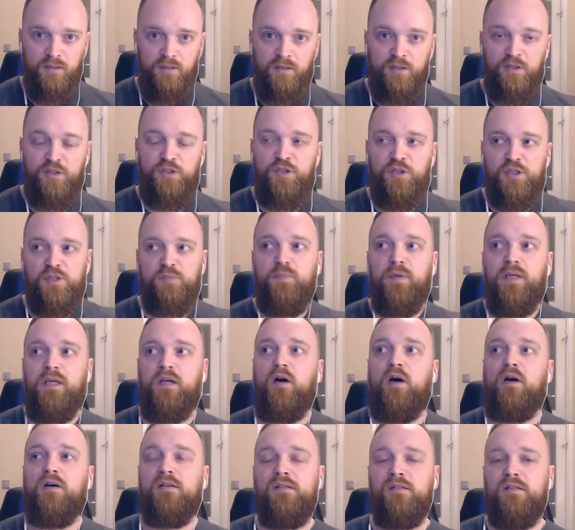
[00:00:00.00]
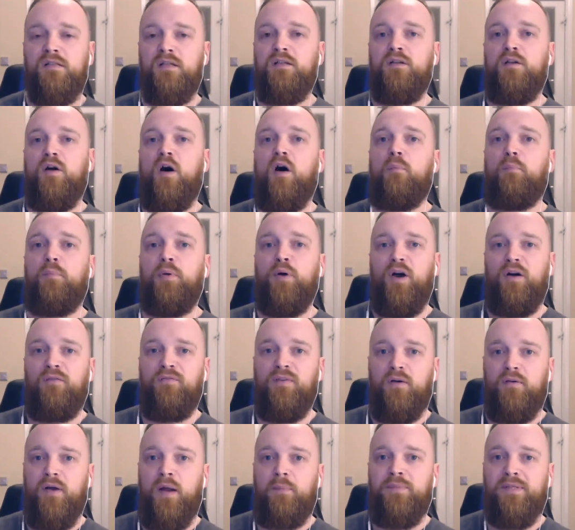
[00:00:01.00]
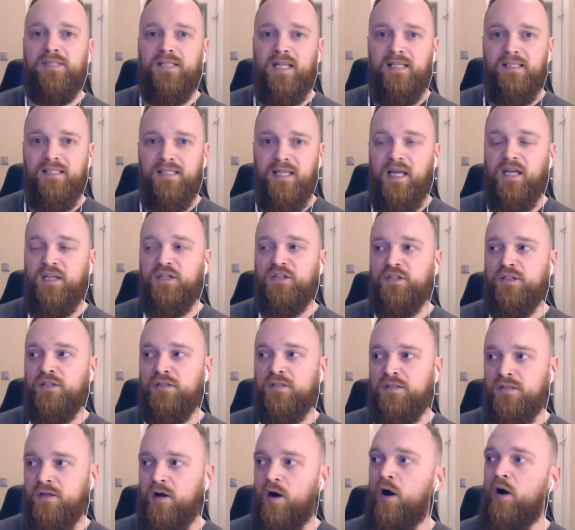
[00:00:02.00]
That just because they're not perfect representations